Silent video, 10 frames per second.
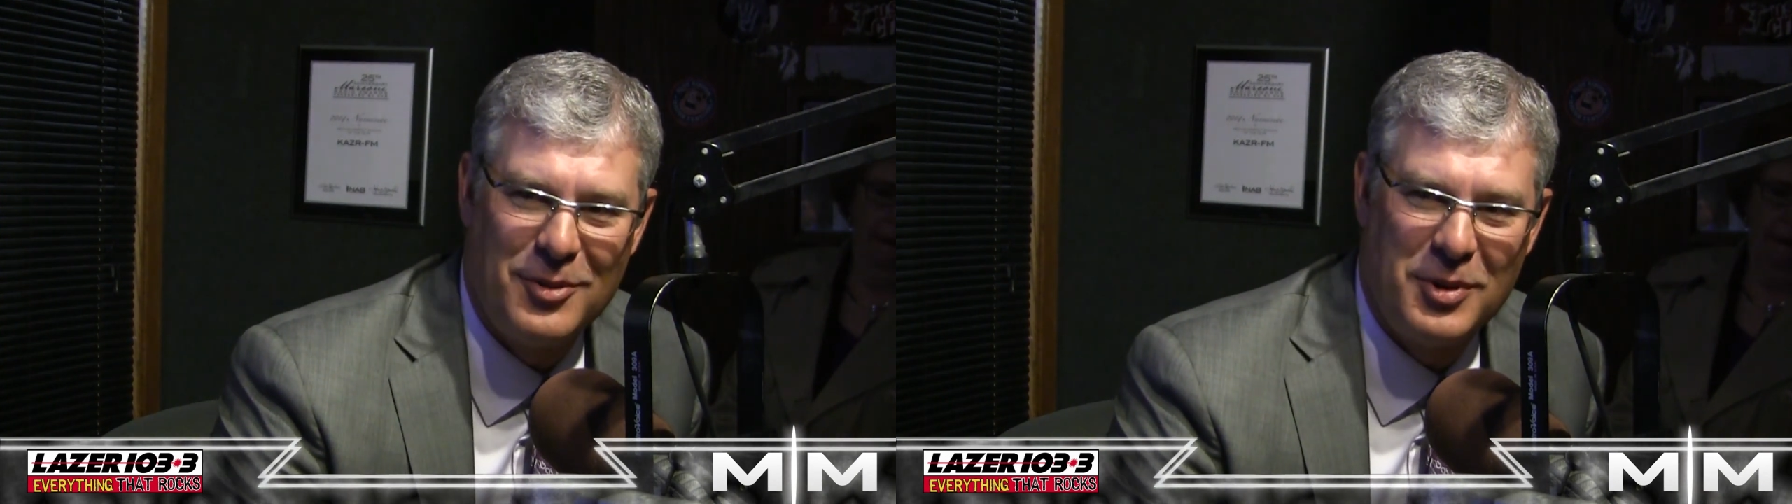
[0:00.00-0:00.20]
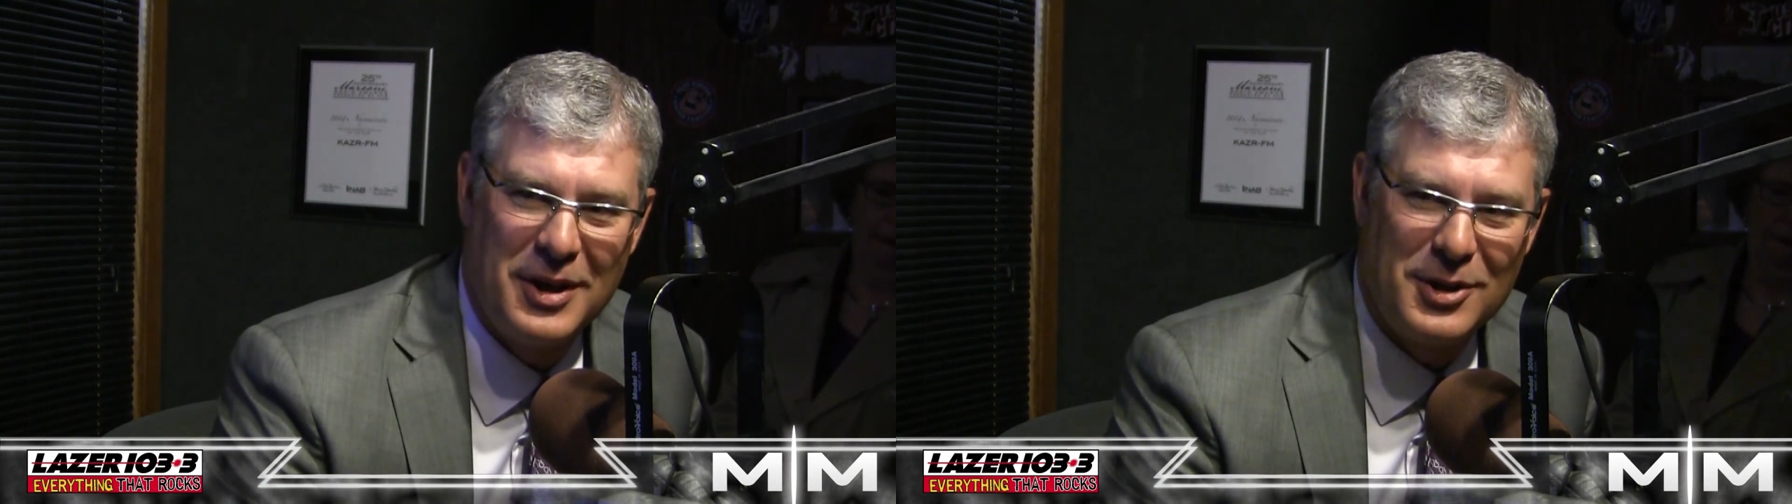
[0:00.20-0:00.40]

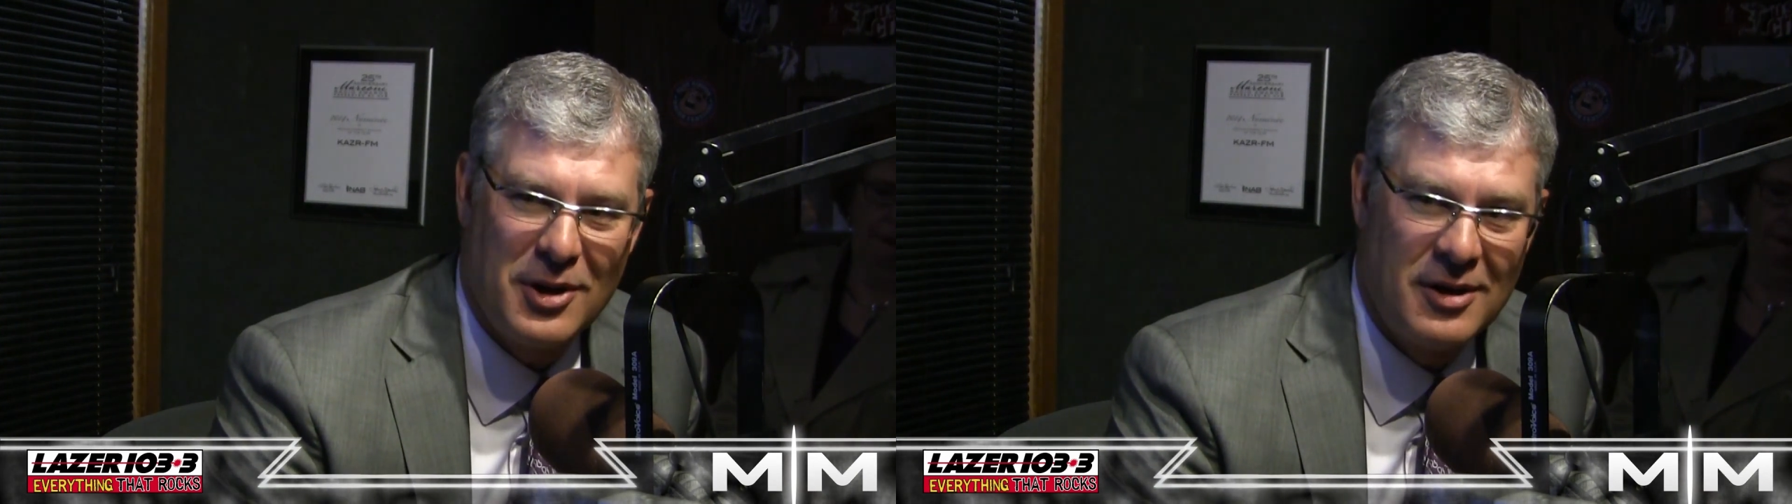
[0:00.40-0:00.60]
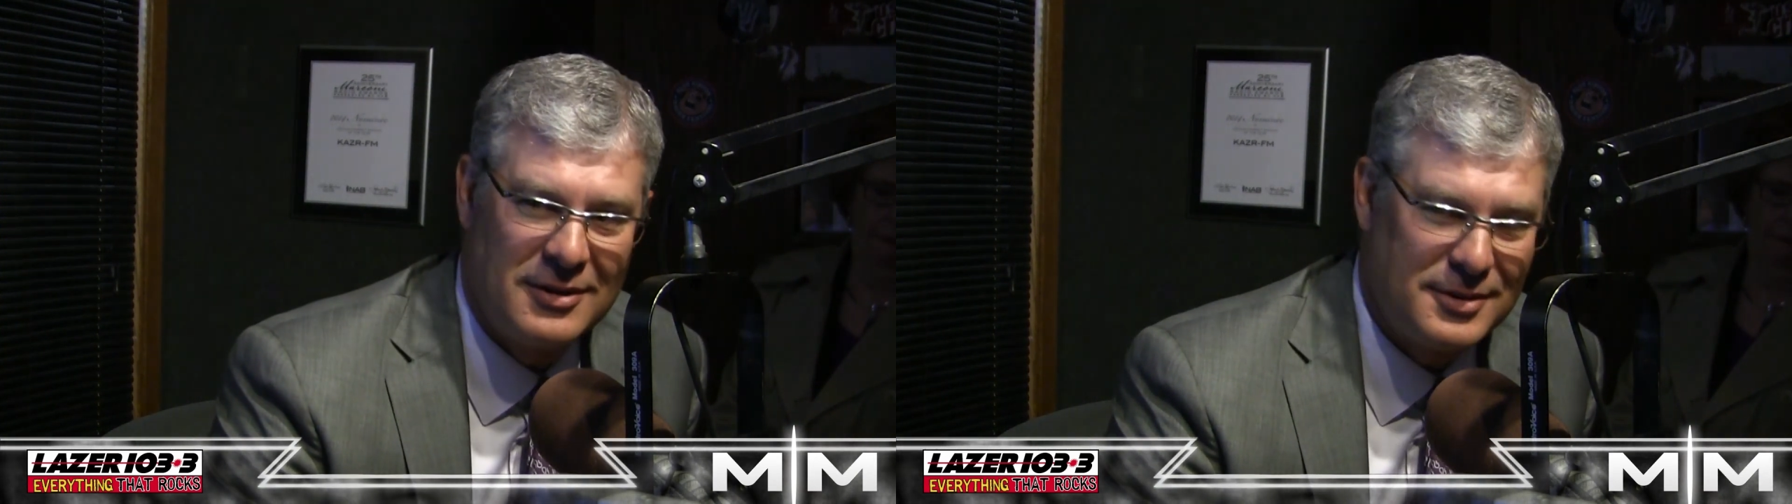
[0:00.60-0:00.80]
when he
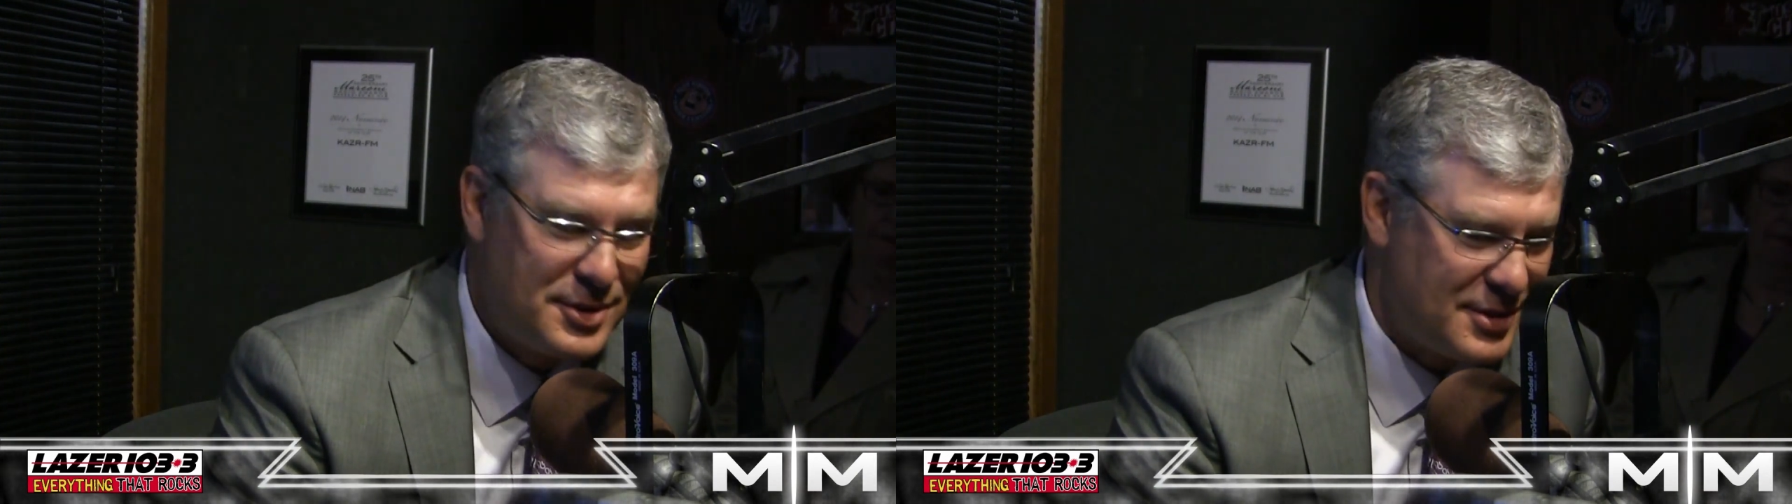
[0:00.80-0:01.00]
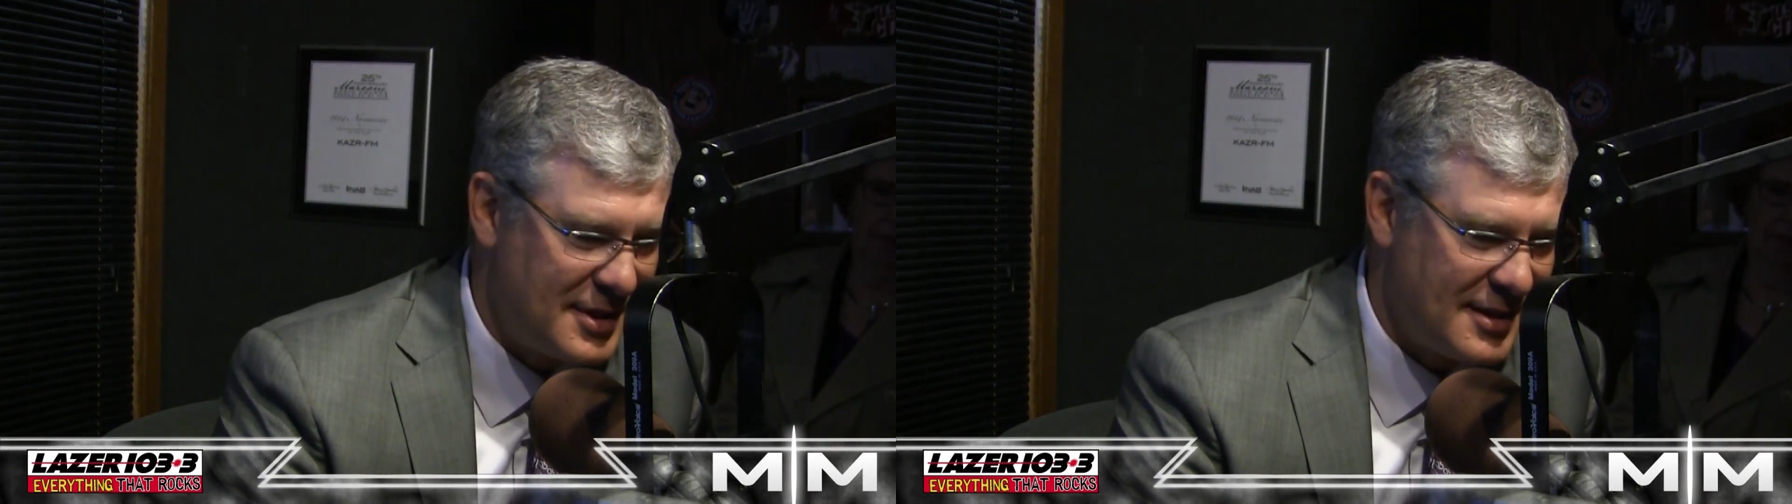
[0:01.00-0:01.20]
called and
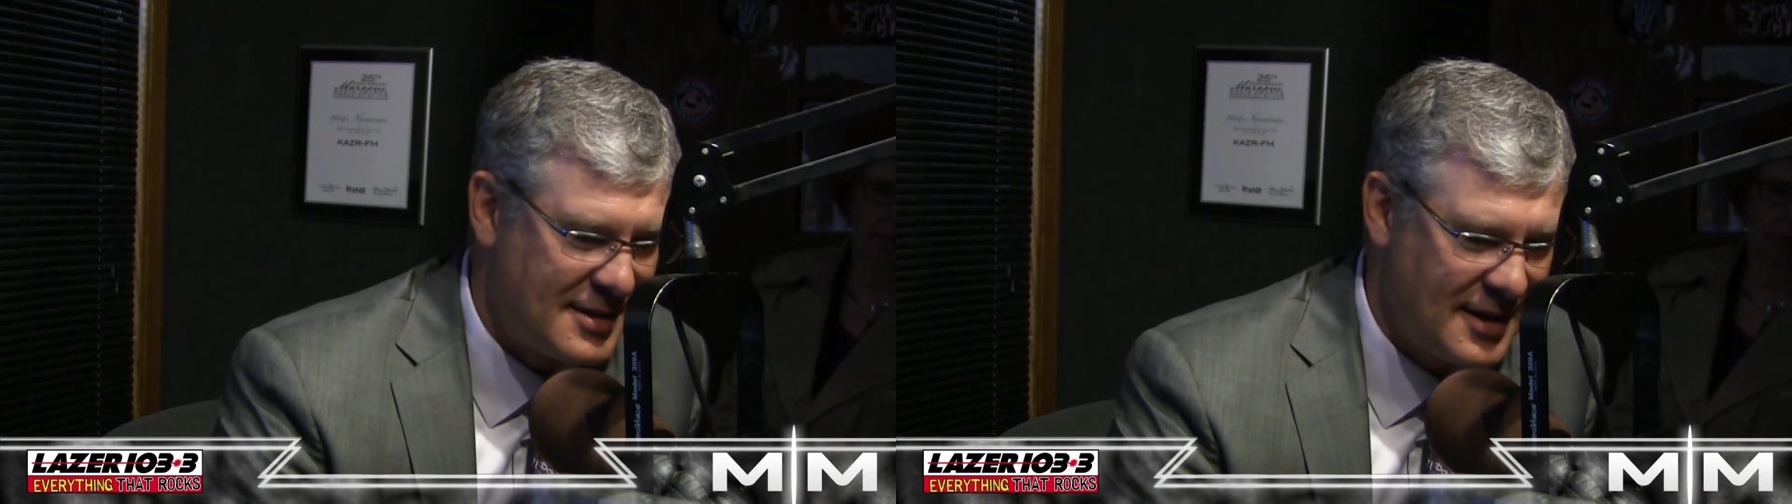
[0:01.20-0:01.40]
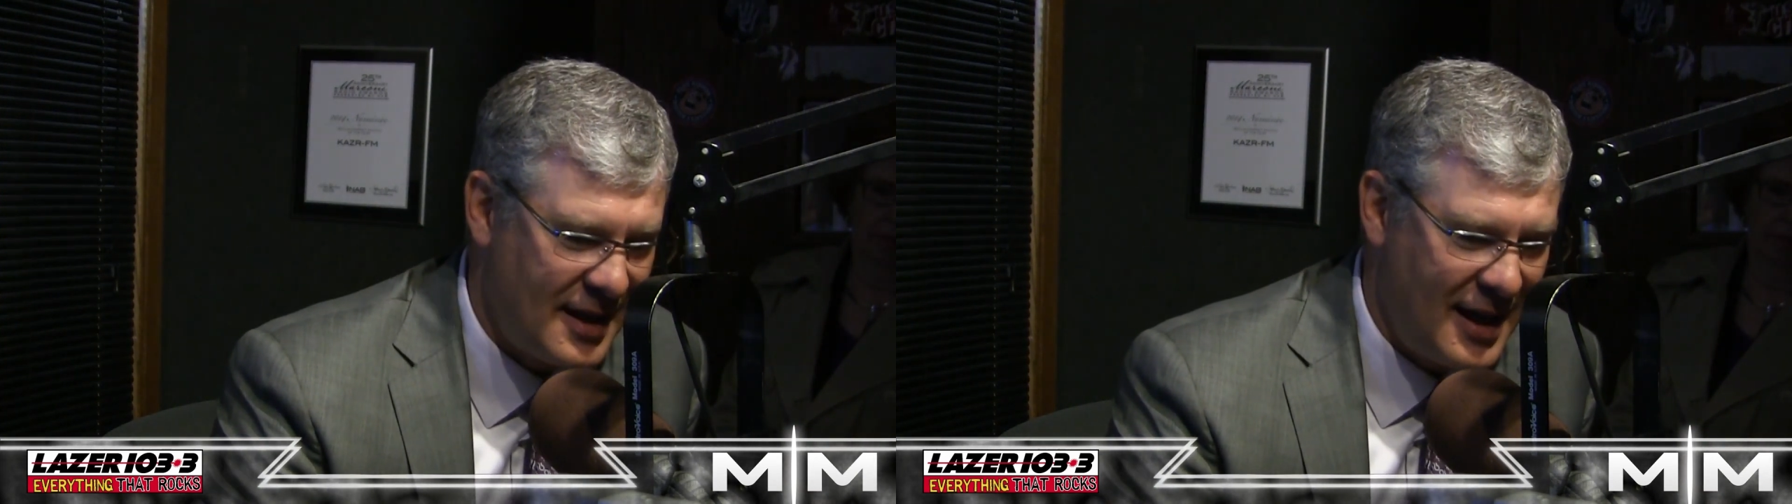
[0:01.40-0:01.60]
just didn't say,